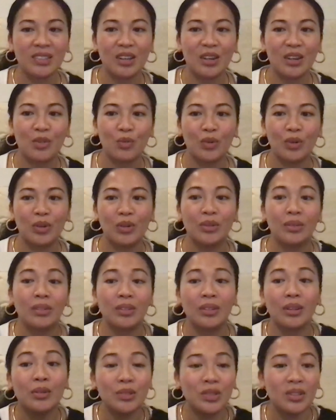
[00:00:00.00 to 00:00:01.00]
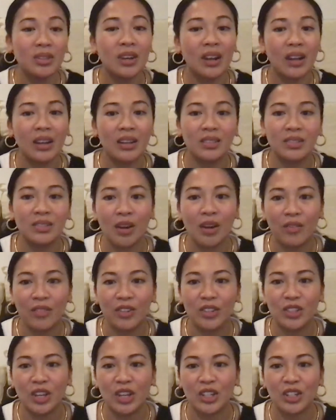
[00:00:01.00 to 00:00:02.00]
and will close today's
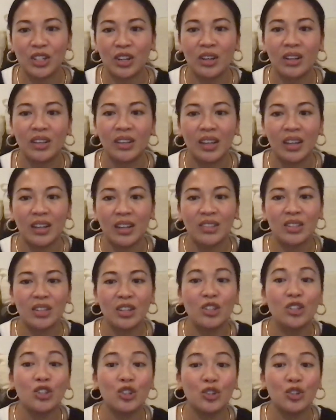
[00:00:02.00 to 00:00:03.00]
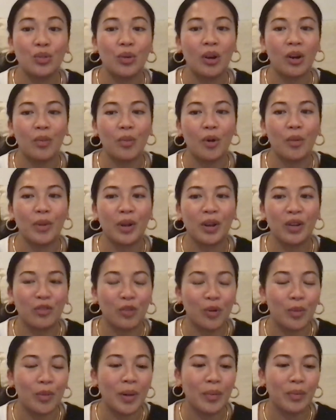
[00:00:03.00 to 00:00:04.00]
conversation and lead us into our moment of
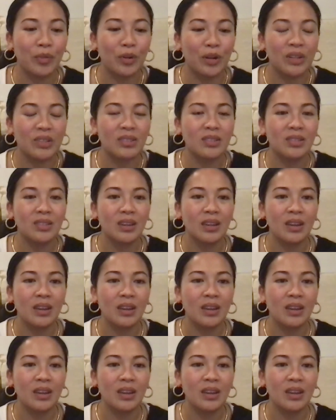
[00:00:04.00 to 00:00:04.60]
remembrance